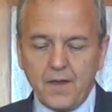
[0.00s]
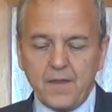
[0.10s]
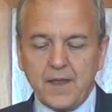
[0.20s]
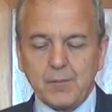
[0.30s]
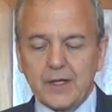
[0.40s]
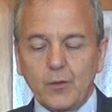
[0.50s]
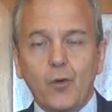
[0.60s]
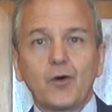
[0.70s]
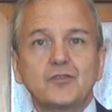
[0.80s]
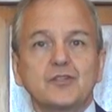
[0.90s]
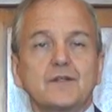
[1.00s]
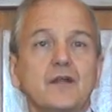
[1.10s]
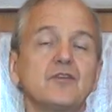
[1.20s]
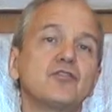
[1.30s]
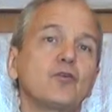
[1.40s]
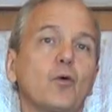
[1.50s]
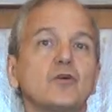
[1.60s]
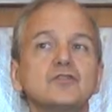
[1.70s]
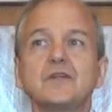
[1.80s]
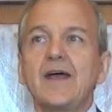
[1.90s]
They met Origen. Now, this is
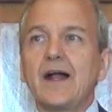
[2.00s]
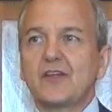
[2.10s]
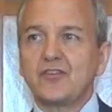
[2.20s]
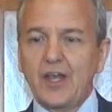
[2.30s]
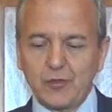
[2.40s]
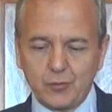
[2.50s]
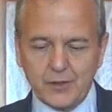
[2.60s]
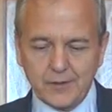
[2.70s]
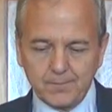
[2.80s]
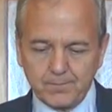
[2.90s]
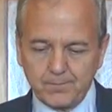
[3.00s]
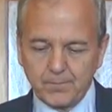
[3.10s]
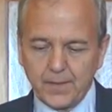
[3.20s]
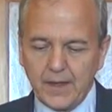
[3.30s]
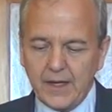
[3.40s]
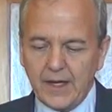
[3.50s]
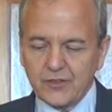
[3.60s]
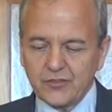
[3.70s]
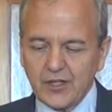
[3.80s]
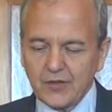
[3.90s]
Origen of Alexandria. And
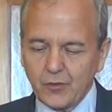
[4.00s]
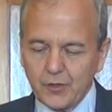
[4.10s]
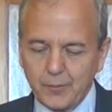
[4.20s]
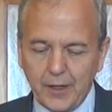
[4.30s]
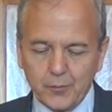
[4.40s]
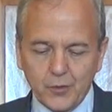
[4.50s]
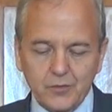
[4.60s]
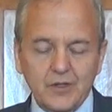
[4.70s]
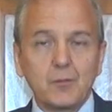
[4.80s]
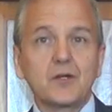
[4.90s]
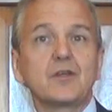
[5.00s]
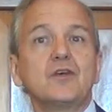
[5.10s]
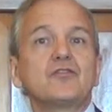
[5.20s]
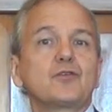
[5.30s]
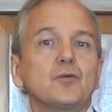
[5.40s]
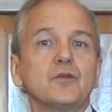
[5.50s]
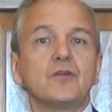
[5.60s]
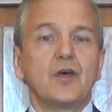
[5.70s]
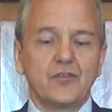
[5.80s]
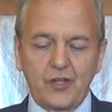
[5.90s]
instead of going to Beirut, they went to his
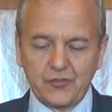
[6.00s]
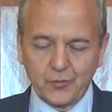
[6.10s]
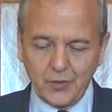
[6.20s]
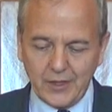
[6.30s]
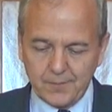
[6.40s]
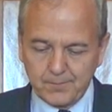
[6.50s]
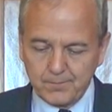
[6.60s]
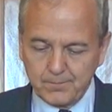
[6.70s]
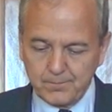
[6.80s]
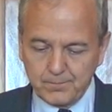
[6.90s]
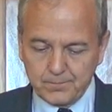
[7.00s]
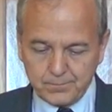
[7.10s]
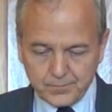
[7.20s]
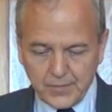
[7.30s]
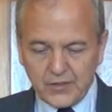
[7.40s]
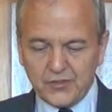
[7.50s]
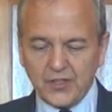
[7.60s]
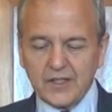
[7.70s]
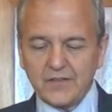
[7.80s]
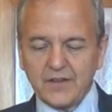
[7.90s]
school at Caesarea. He
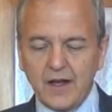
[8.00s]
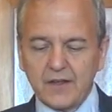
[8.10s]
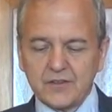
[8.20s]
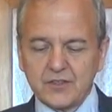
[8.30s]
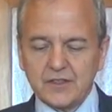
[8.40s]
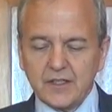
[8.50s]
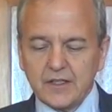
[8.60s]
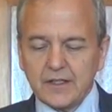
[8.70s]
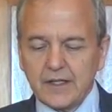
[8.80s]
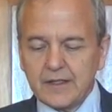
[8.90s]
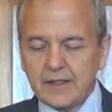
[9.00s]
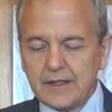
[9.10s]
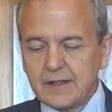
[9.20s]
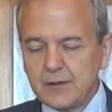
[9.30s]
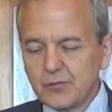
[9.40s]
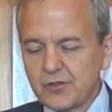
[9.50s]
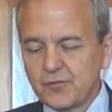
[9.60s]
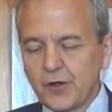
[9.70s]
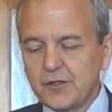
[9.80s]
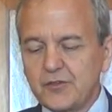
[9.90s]
studied theology, and he was
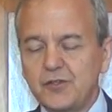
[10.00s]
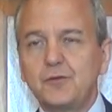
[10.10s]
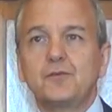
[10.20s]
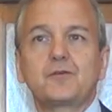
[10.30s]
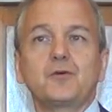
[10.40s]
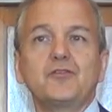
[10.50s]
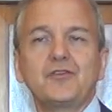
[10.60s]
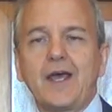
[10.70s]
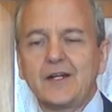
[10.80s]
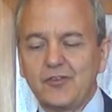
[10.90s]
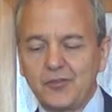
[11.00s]
converted to Christianity